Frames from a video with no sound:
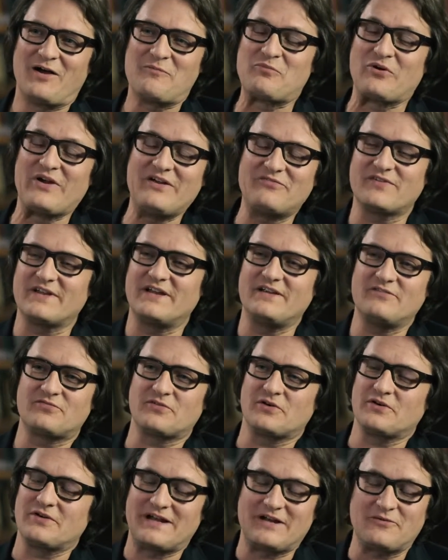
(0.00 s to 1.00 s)
Briefly,
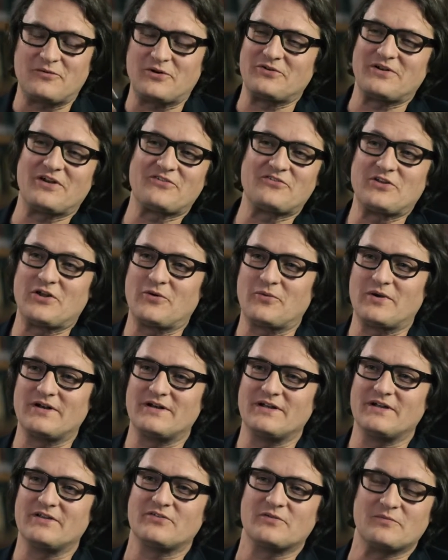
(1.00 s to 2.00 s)
for anyone who doesn't know what
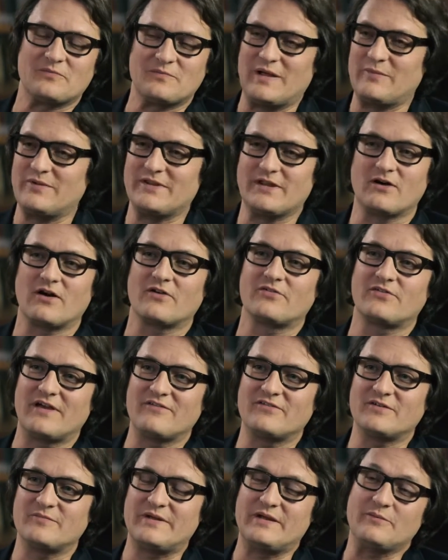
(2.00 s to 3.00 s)
it is, and maybe there are
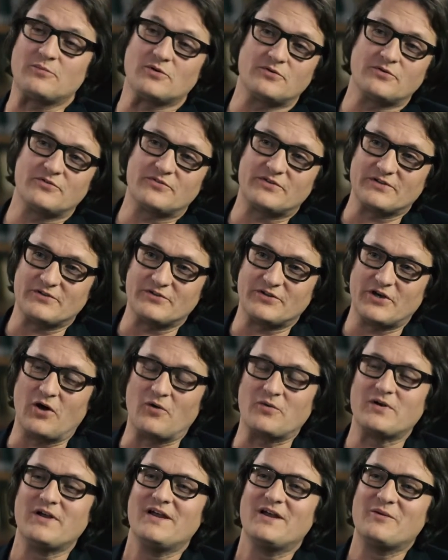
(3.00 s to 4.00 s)
7 people who still
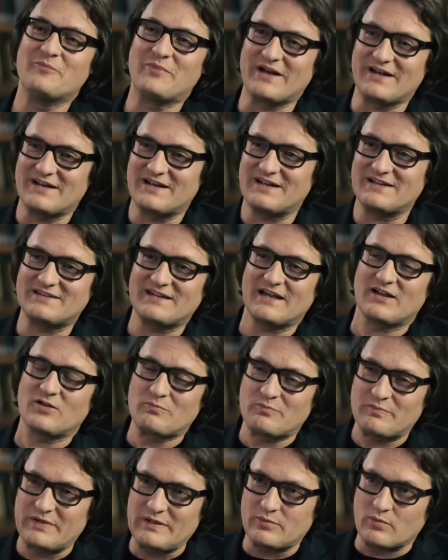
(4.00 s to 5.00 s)
don't, but tell
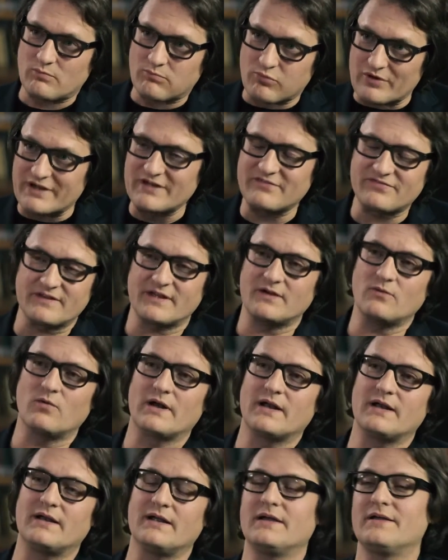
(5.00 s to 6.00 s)
people briefly
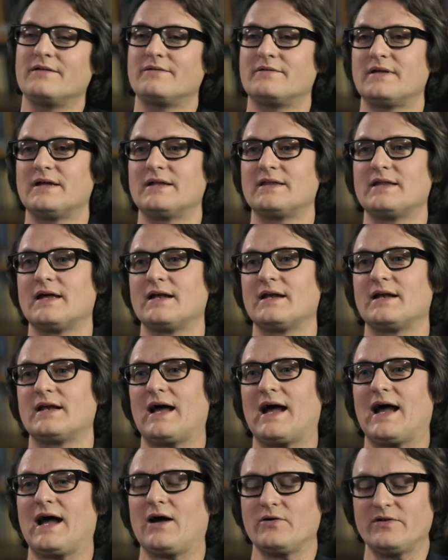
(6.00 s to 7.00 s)
what it is, and then
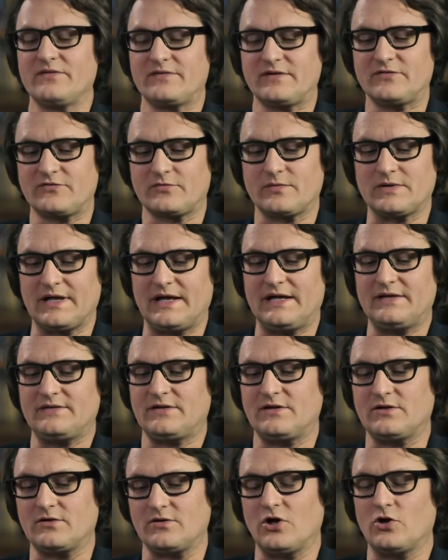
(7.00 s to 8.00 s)
how does this relate
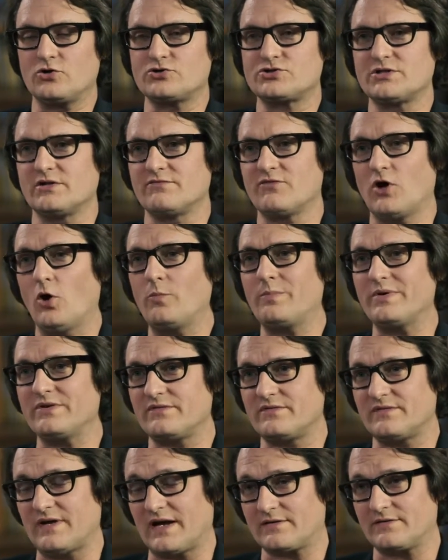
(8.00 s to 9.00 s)
to your notion of open
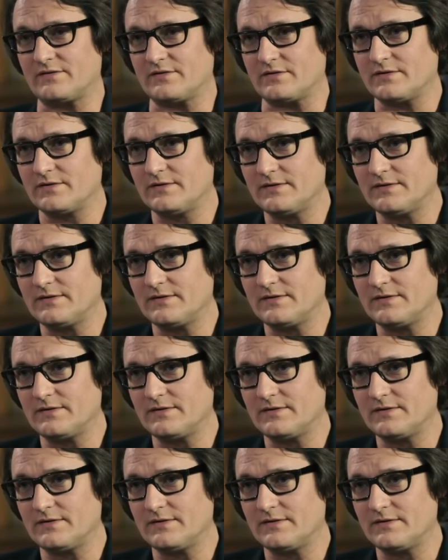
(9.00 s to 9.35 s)
sector?